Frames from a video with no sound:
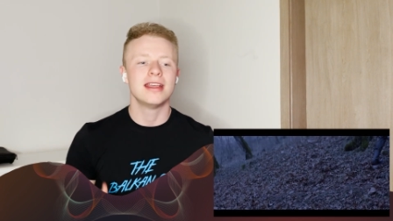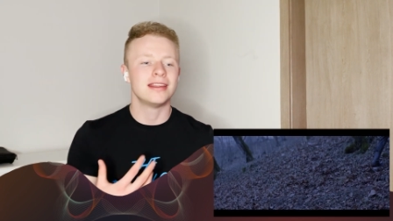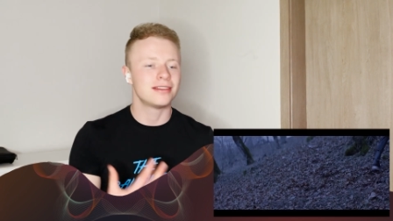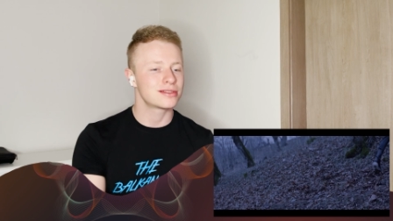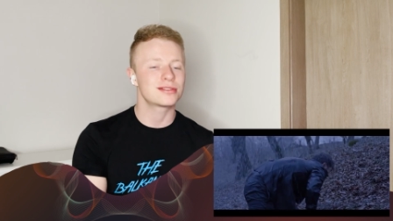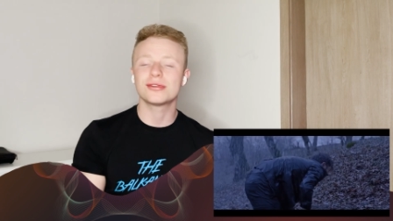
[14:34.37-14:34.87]
in
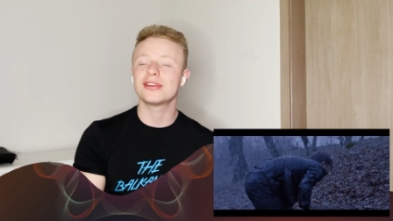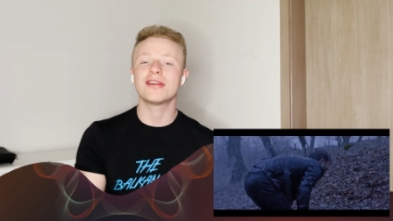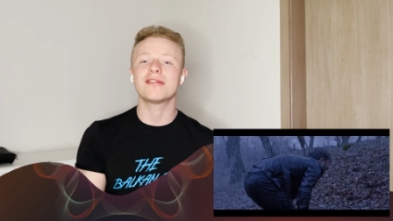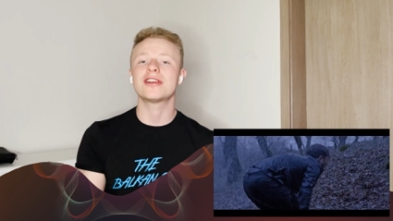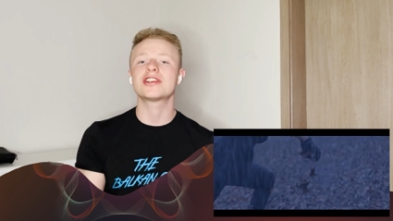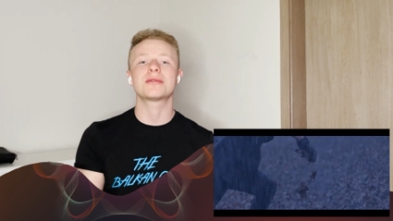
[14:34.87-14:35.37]
the studio
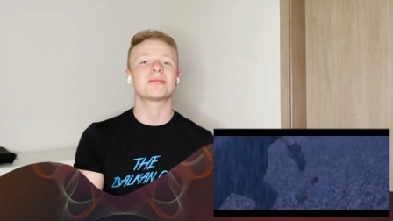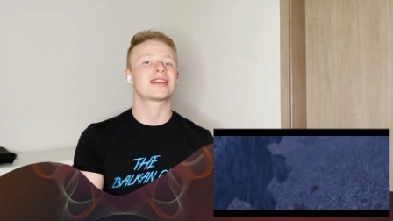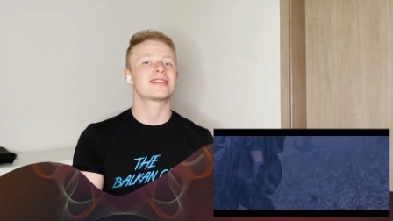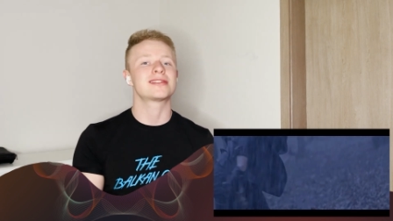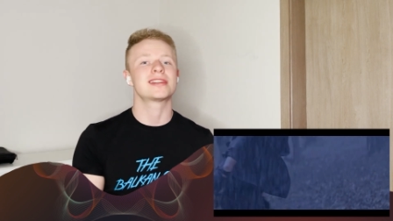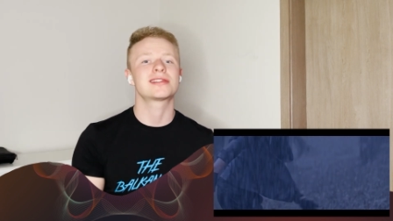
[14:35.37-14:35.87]
version,
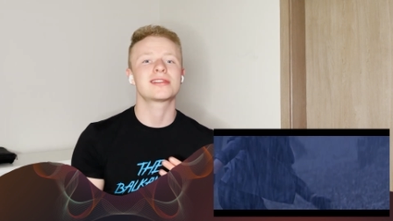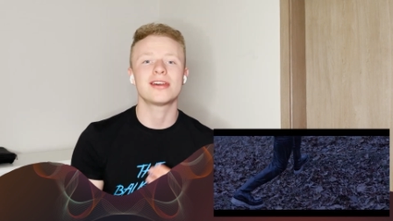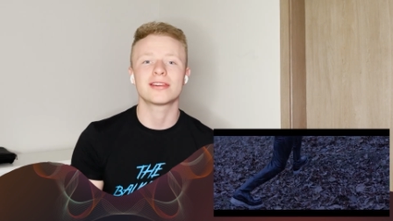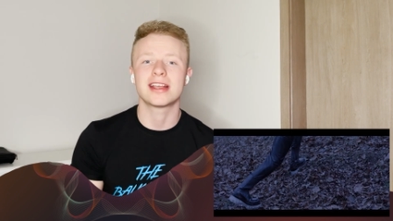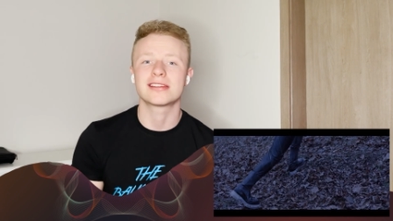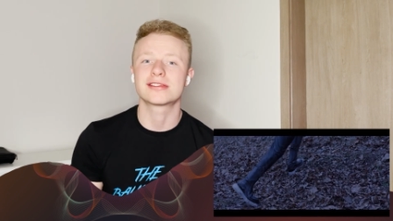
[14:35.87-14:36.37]
because this
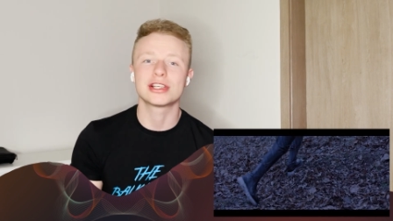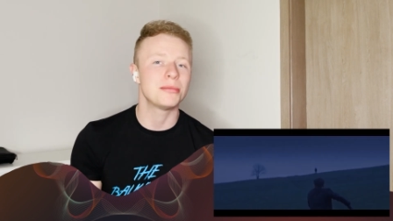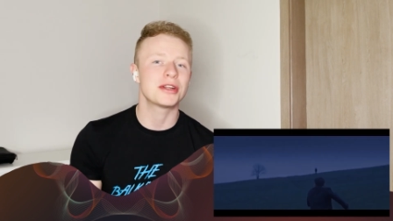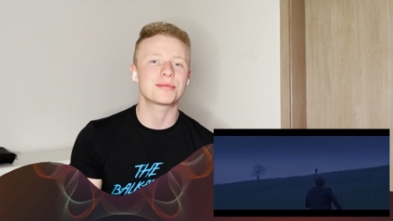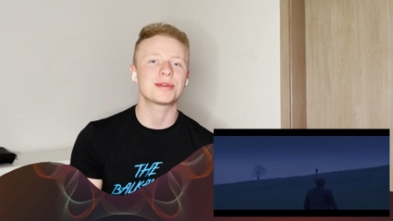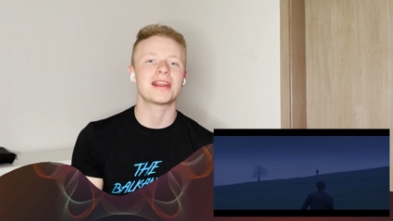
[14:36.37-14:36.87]
song has so
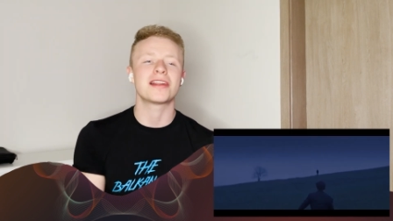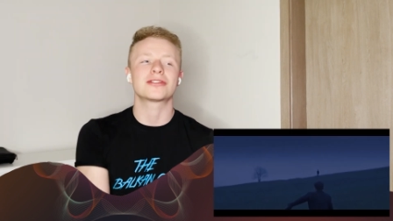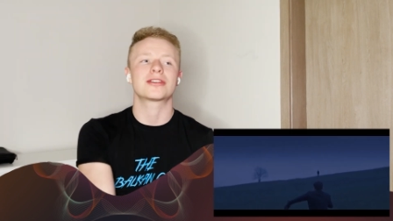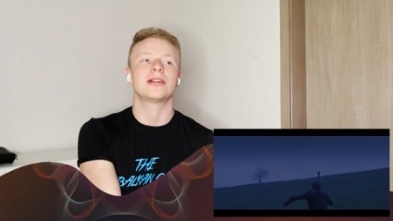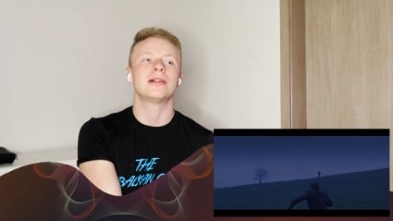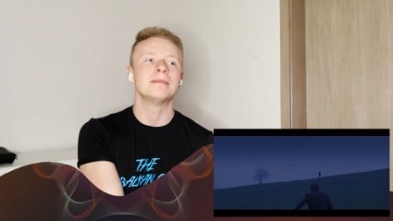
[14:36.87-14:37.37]
much
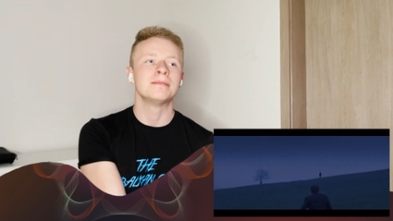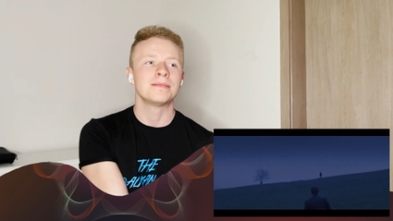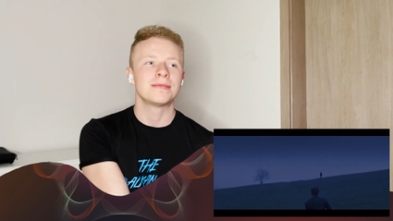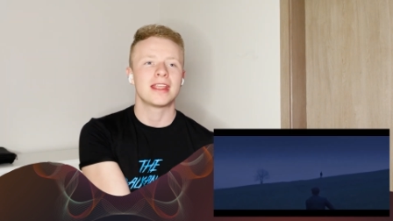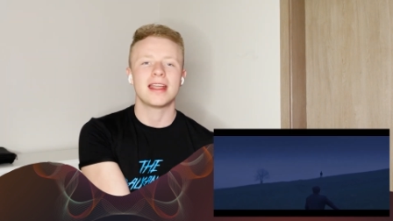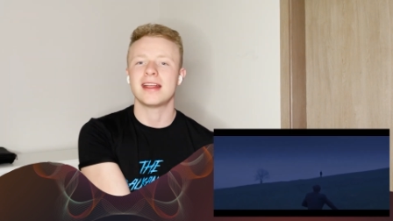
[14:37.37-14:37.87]
potential.
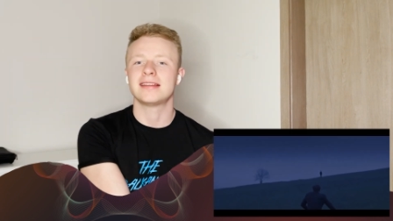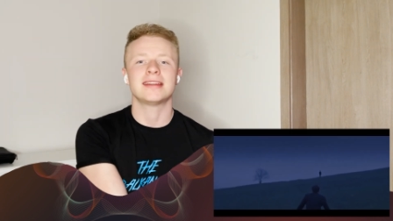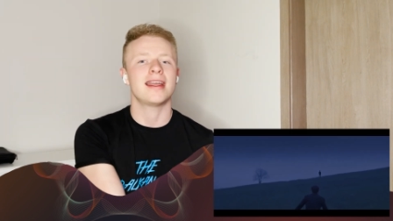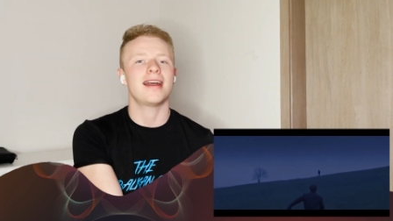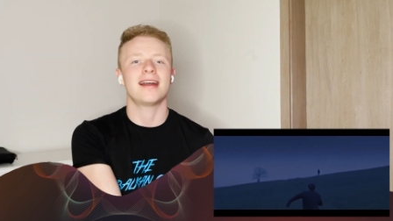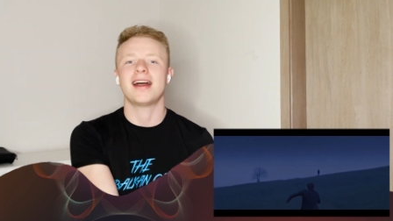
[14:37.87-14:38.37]
And
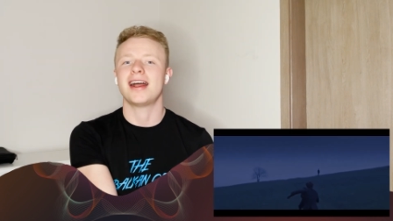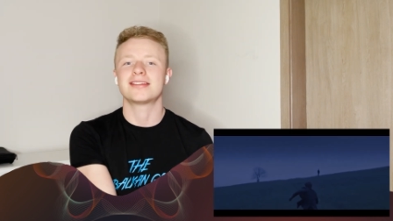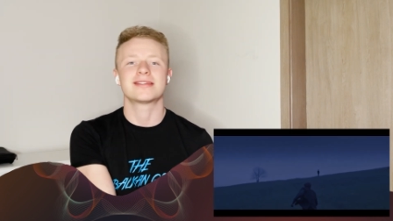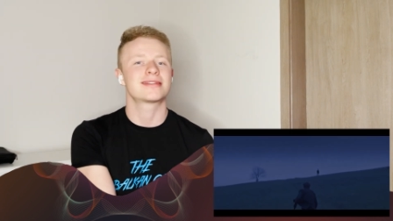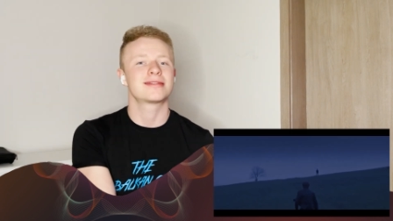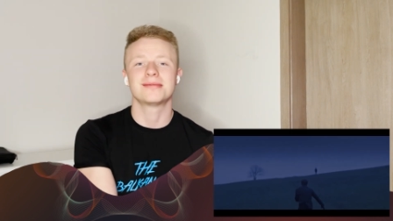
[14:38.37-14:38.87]
yeah, I
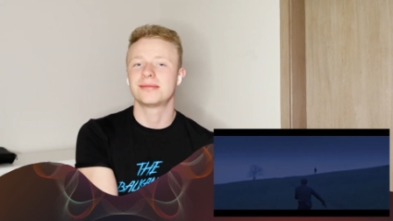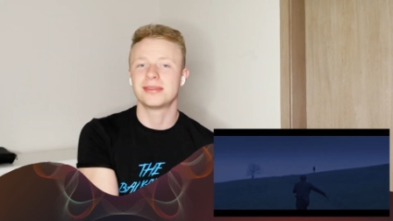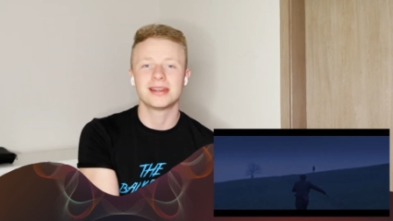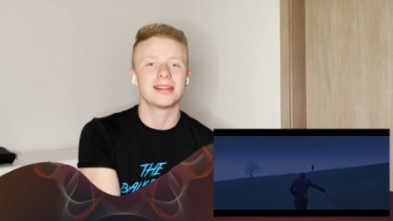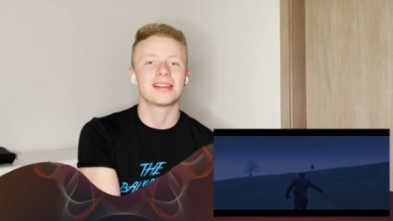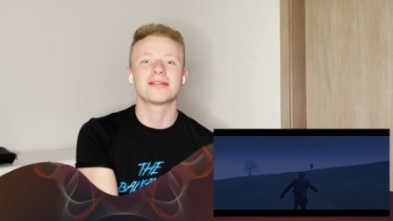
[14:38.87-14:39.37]
just
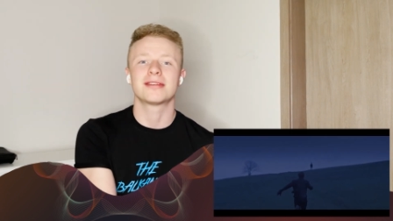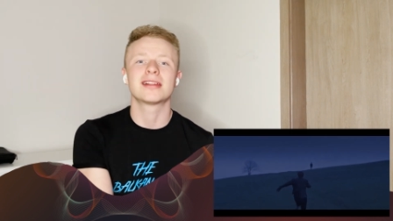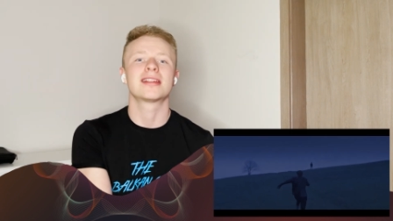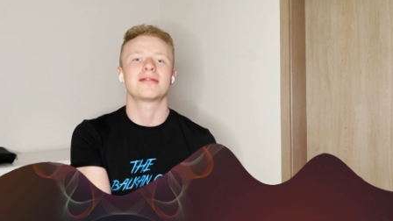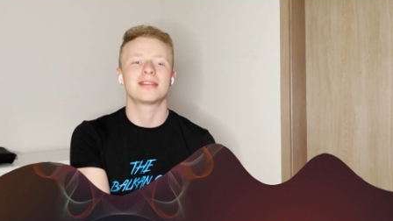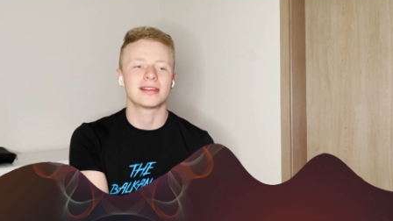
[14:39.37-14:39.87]
really
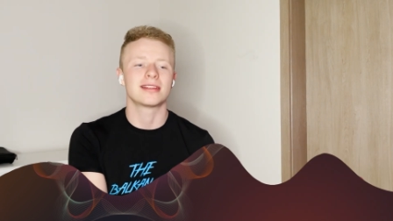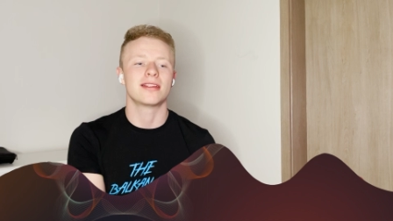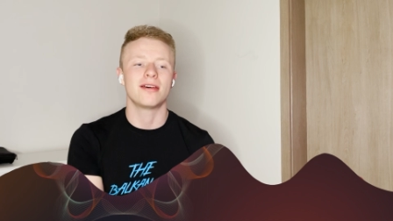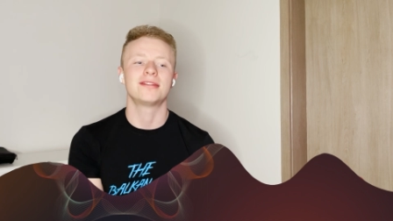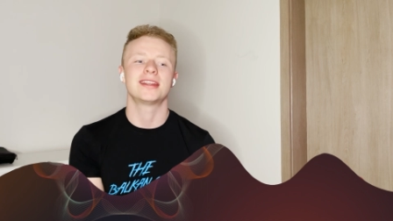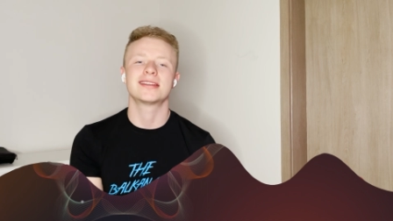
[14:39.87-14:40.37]

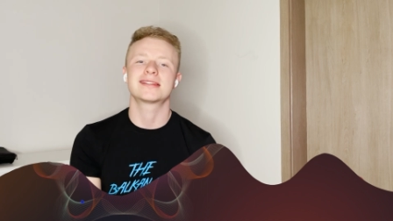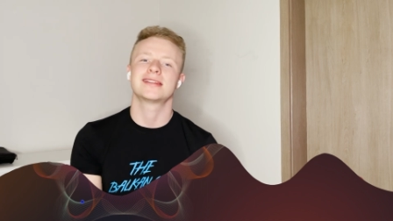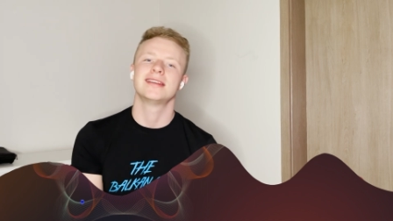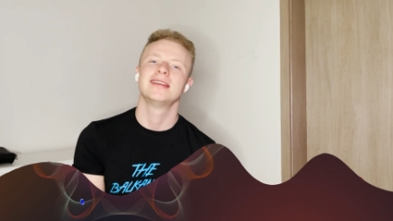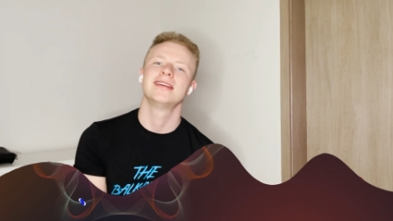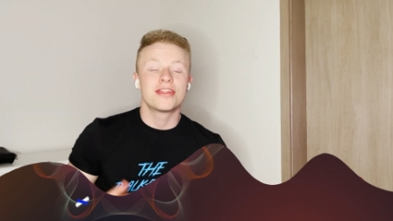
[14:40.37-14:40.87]
love
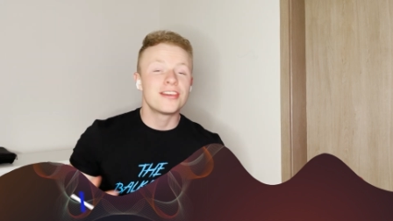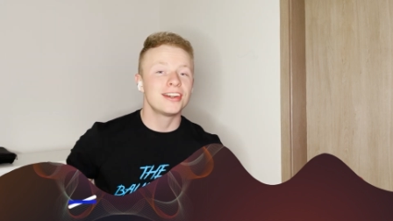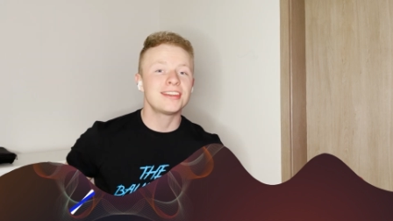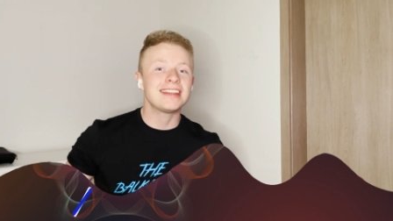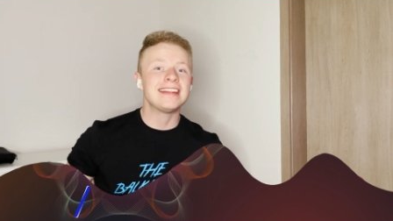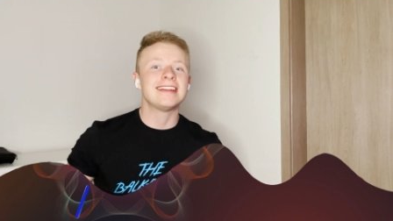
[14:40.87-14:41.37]
this.
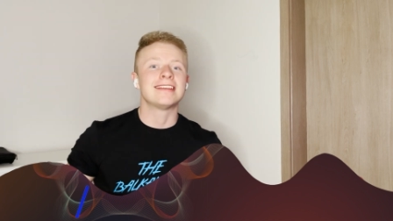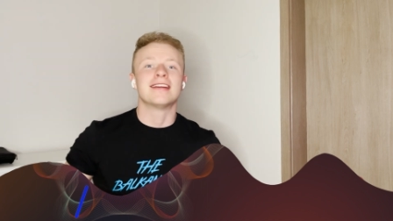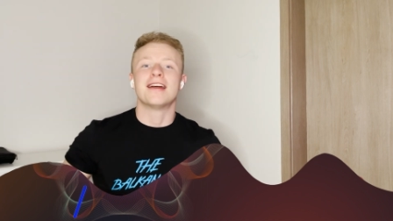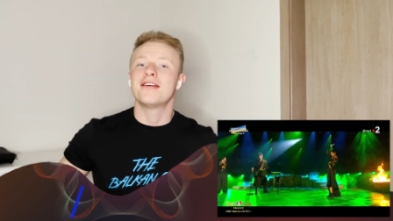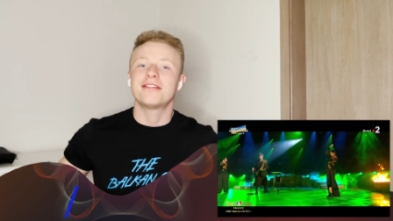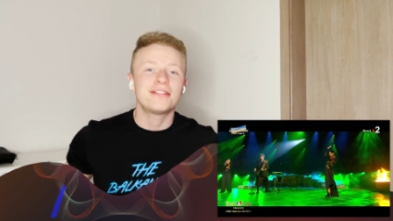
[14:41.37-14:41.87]
13,
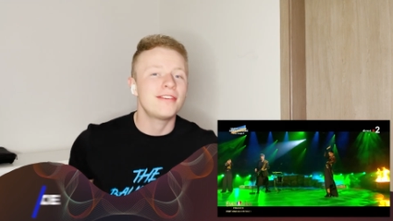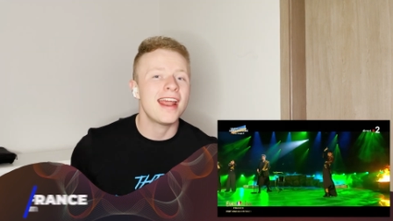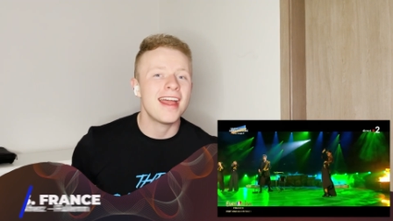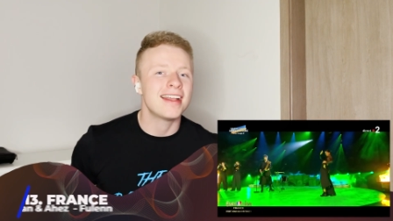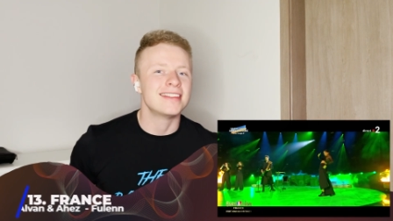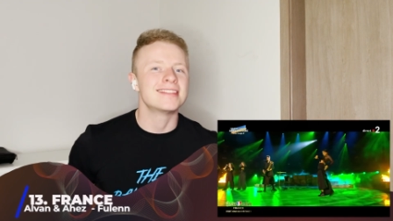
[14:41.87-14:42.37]

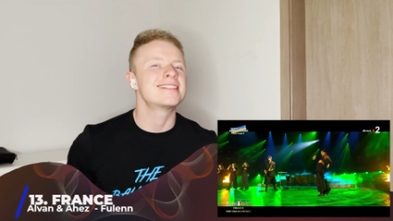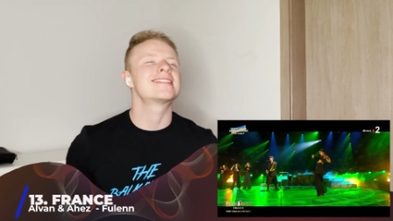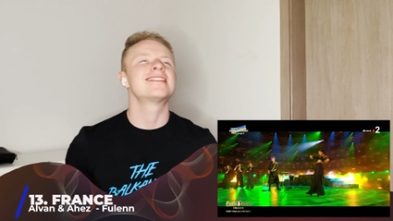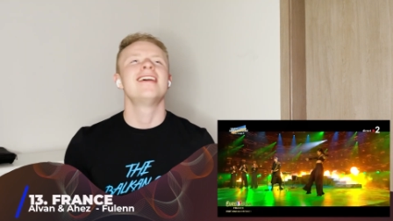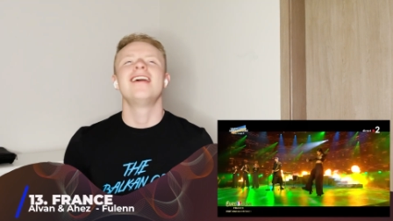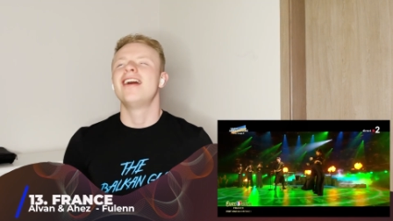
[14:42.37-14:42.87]
France.